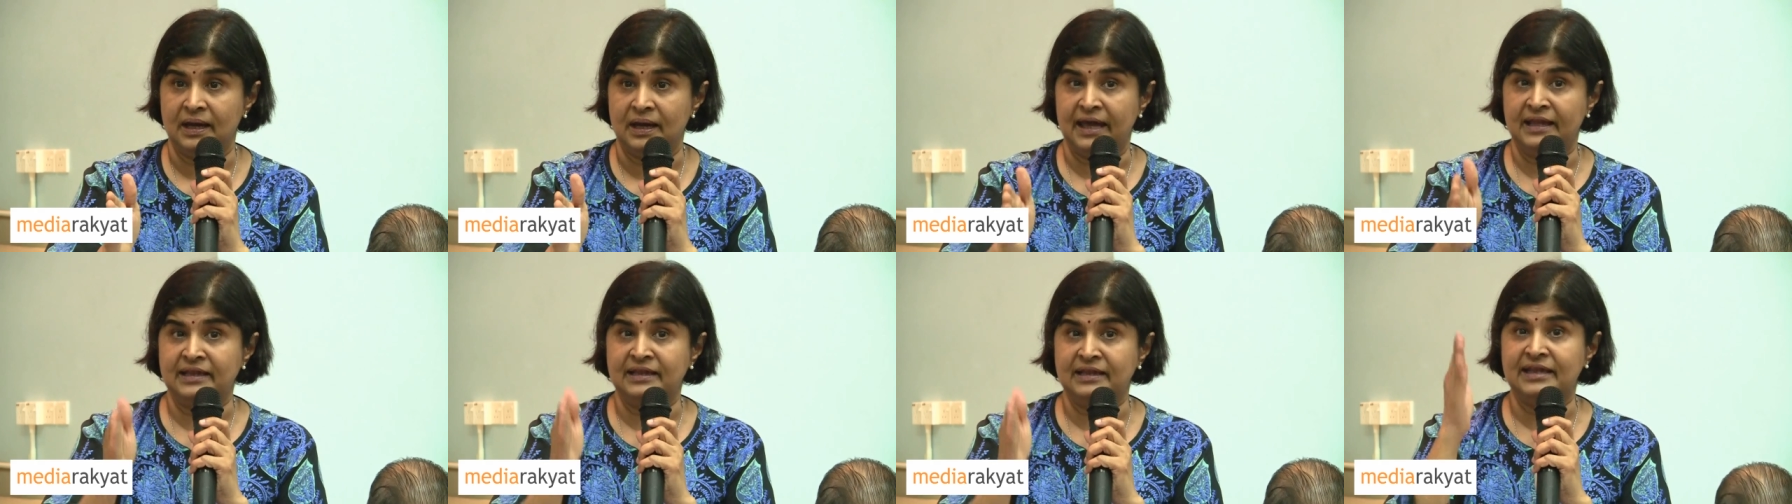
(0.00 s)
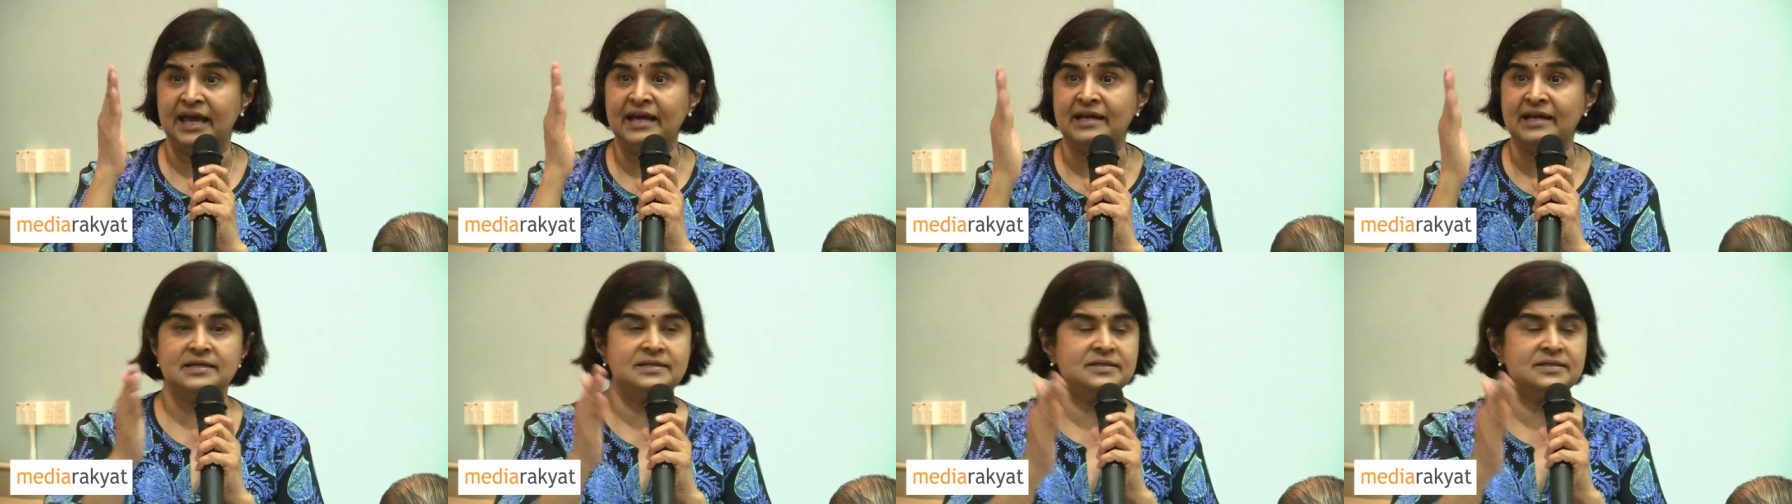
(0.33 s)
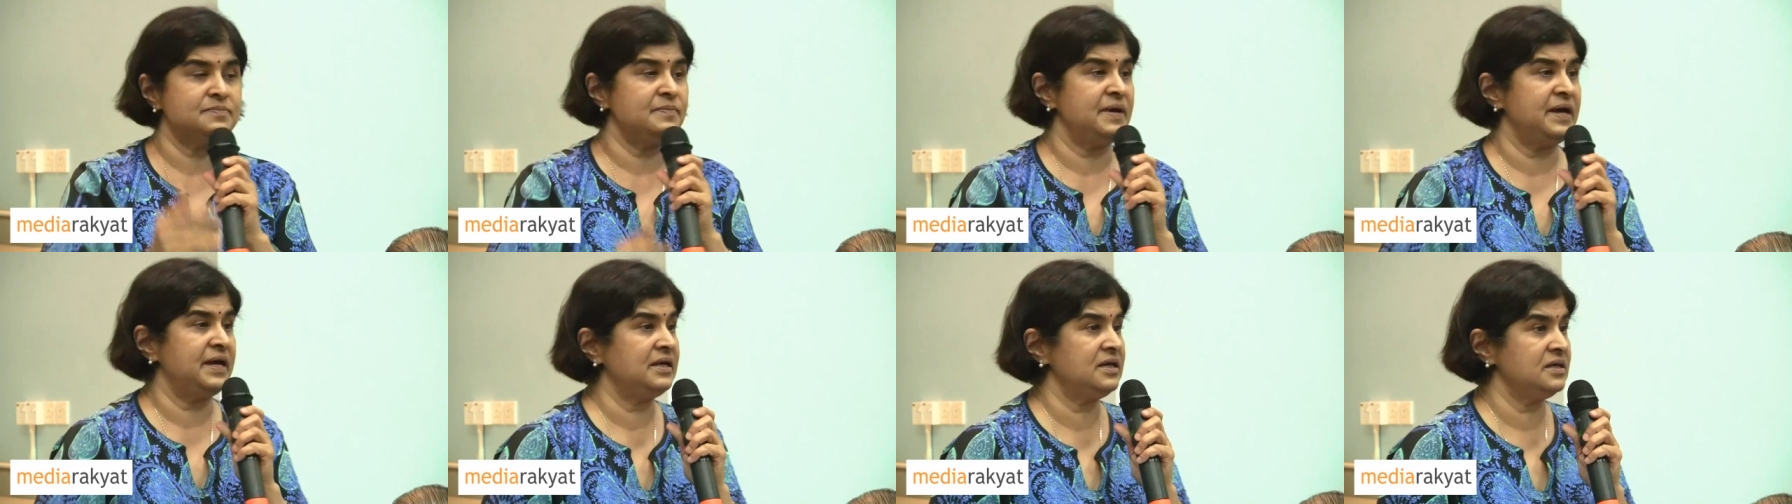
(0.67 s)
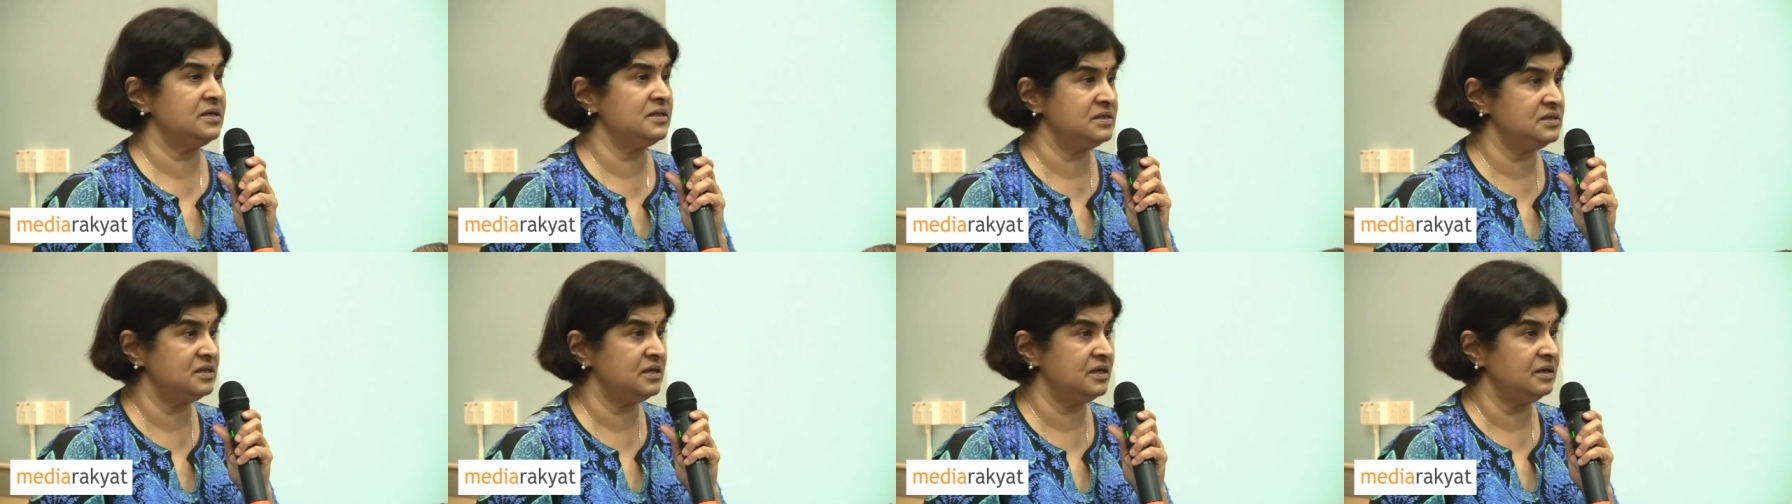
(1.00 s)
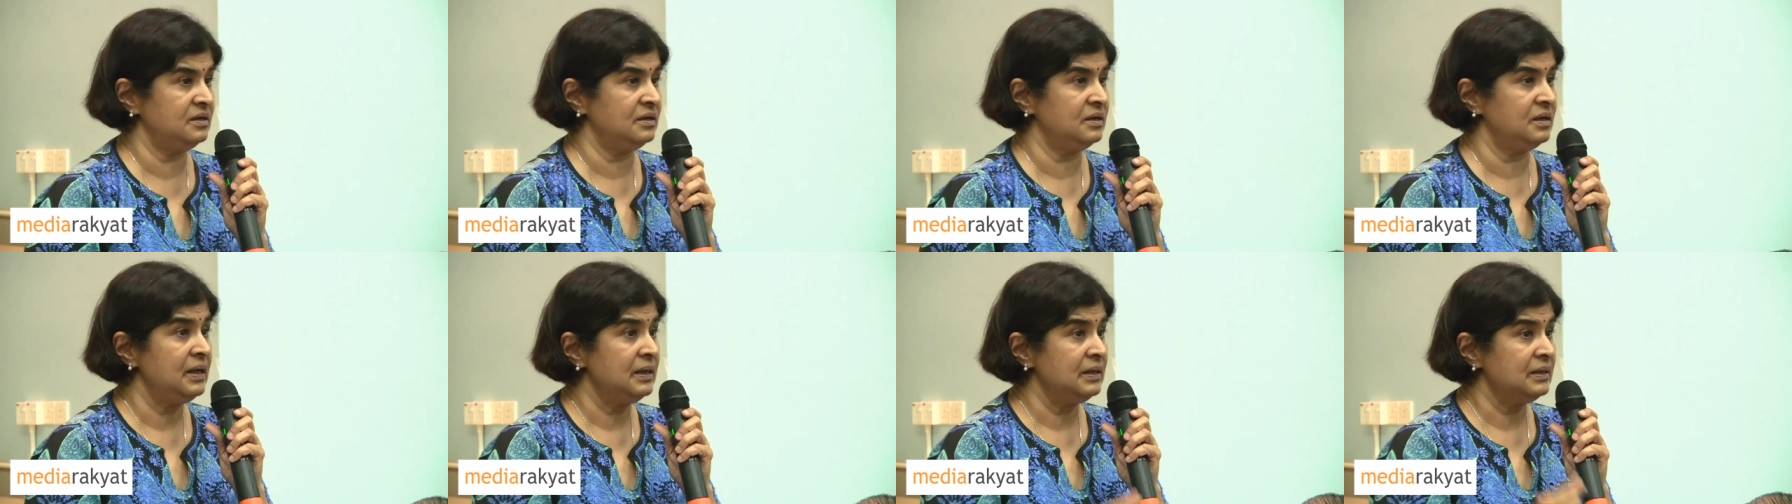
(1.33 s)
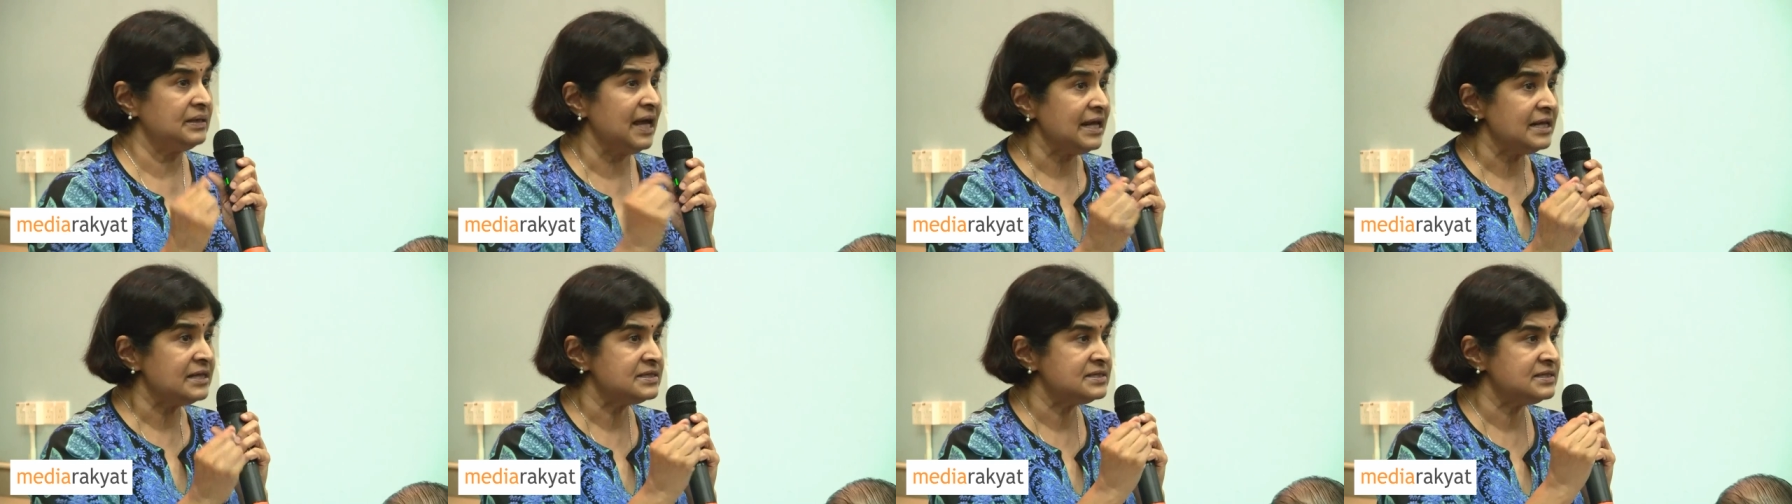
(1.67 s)
And that is my concern.
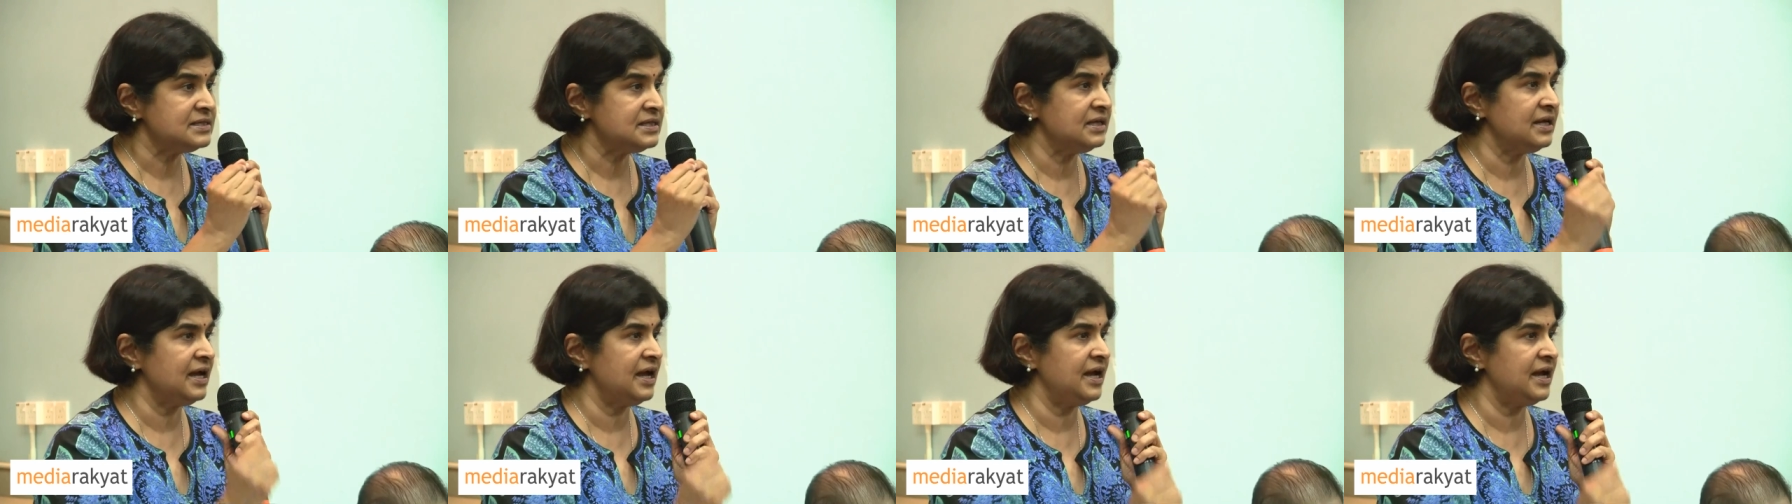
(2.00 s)
That's the